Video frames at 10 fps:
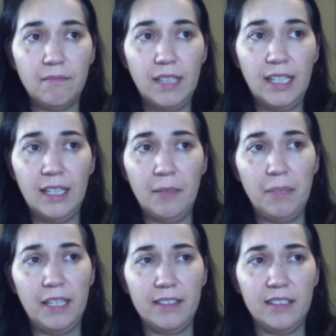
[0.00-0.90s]
and
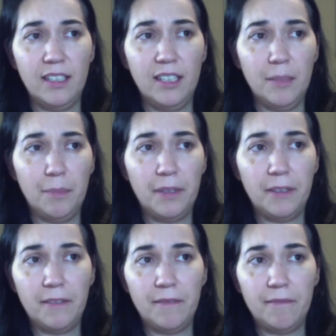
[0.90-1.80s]
picked up
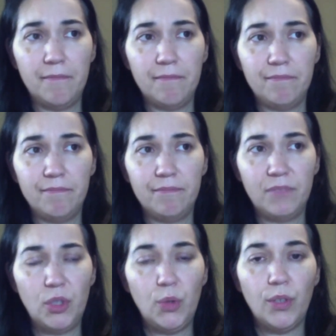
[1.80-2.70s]

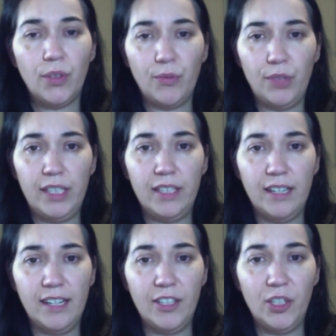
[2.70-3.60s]
2 or 3
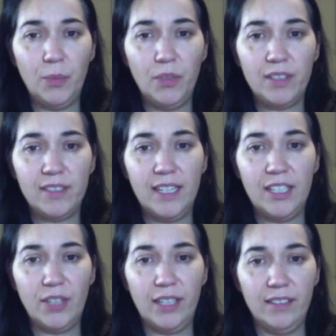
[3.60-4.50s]
audiobooks, and I
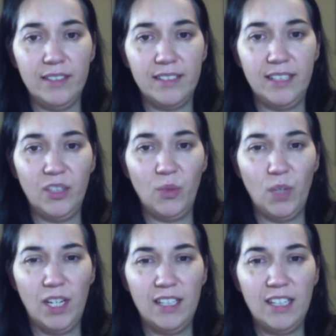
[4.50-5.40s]
tried listening to
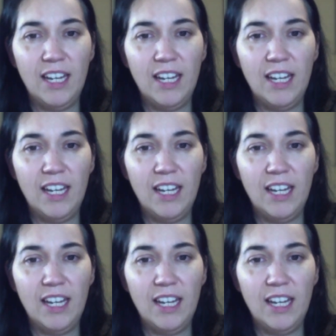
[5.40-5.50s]
one.